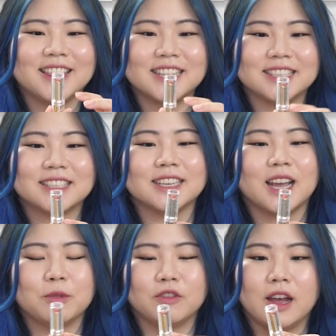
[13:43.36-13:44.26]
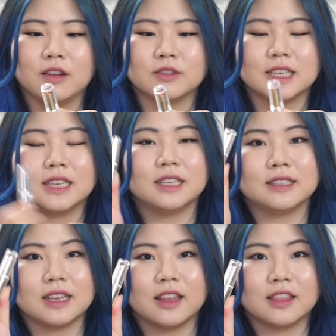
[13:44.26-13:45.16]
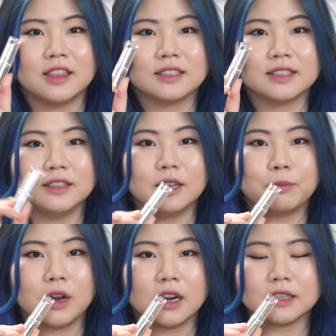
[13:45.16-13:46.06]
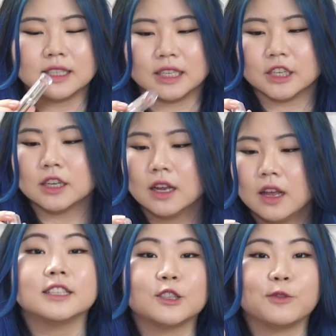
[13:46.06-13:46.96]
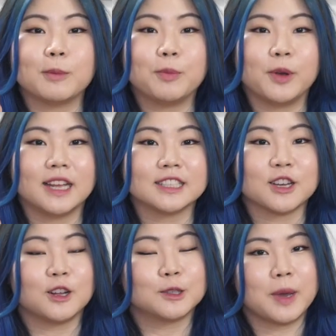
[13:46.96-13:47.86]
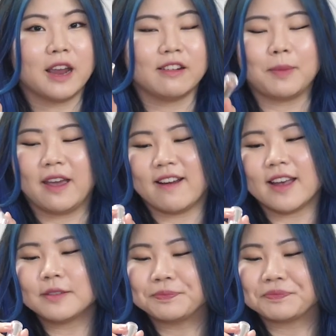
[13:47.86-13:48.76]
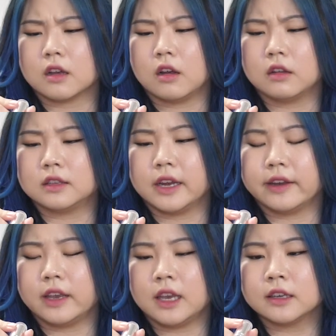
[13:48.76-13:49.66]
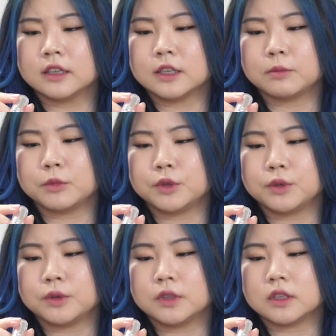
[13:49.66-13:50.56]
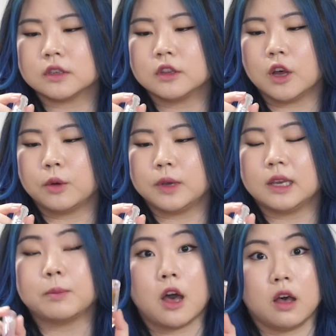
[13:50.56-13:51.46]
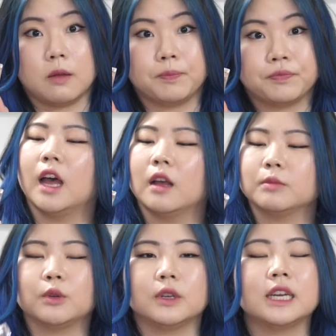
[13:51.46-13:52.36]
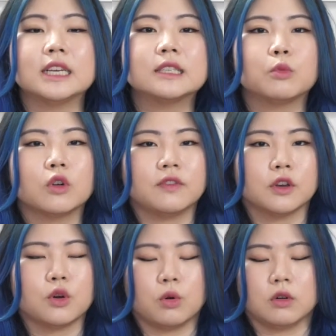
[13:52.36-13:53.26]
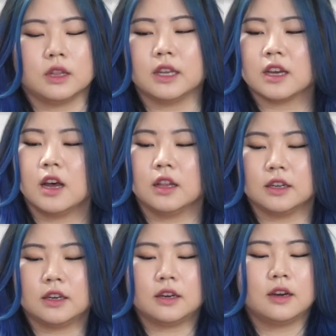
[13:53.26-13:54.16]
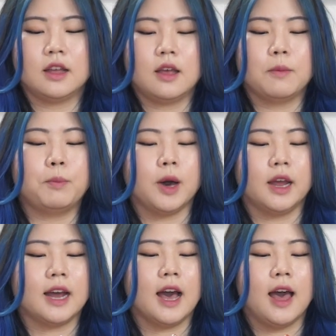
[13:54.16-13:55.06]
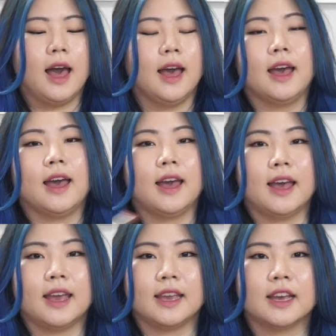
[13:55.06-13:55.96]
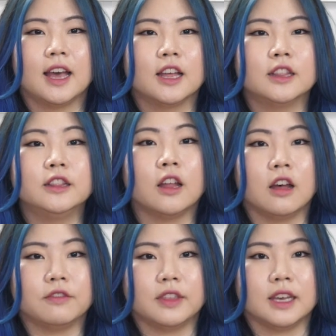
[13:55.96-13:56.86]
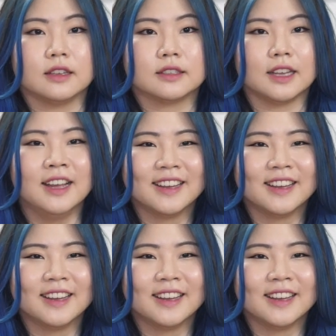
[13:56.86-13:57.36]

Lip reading: this time around is this lip product here. This is from a brand called Peri Para. It's called their Ink Mood Glowy Balm. So it is more of a corally color, but I love this.